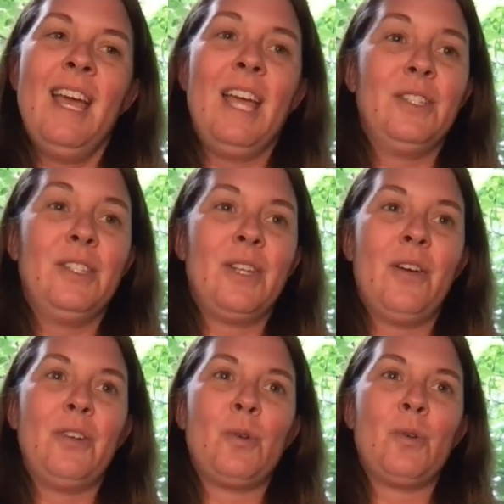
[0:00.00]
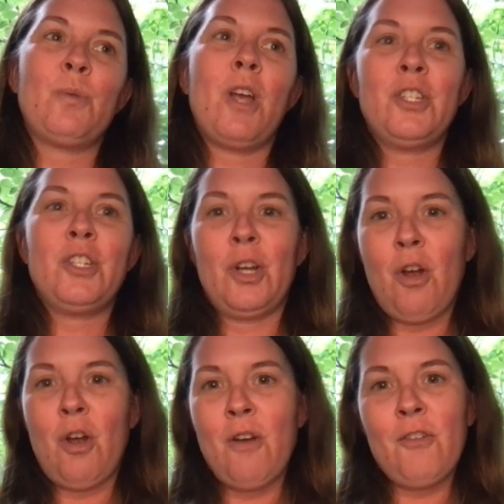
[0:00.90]
And so George Washington
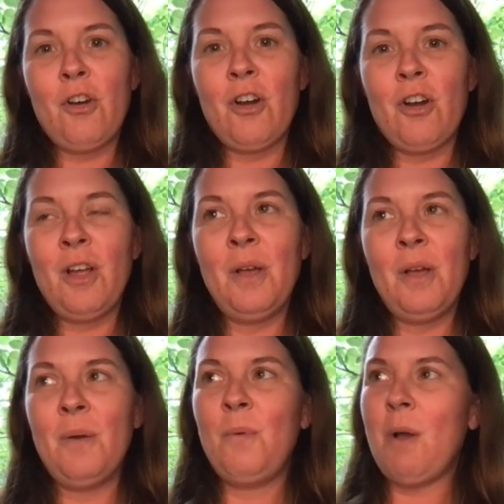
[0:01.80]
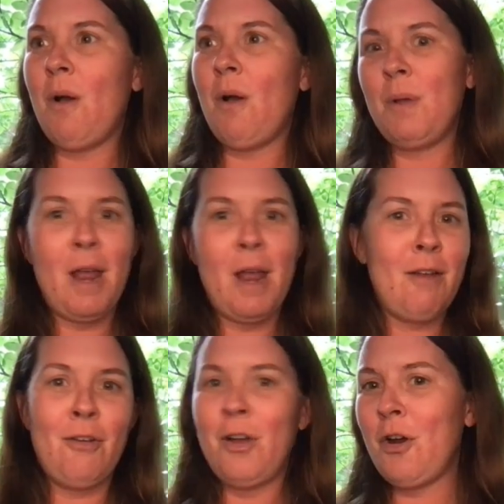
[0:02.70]
Carver, we all we might
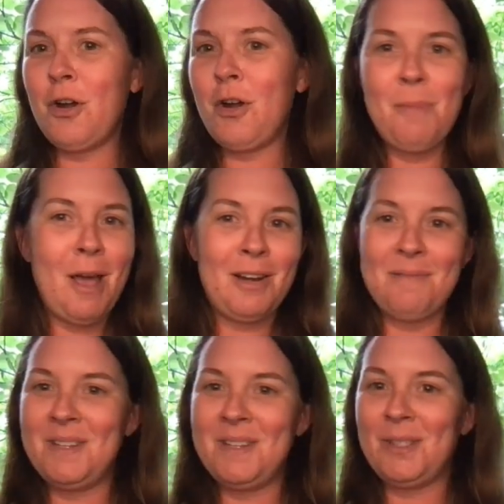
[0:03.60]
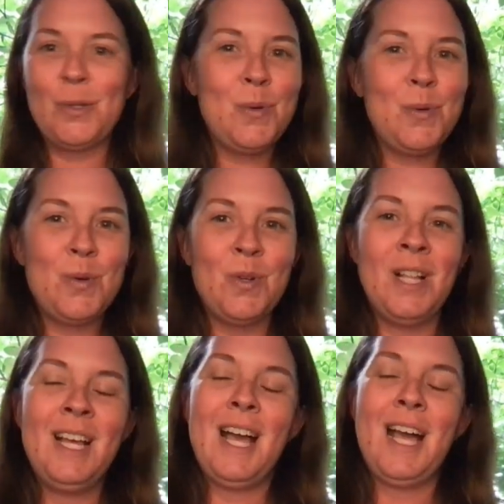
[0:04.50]
have heard about him in school.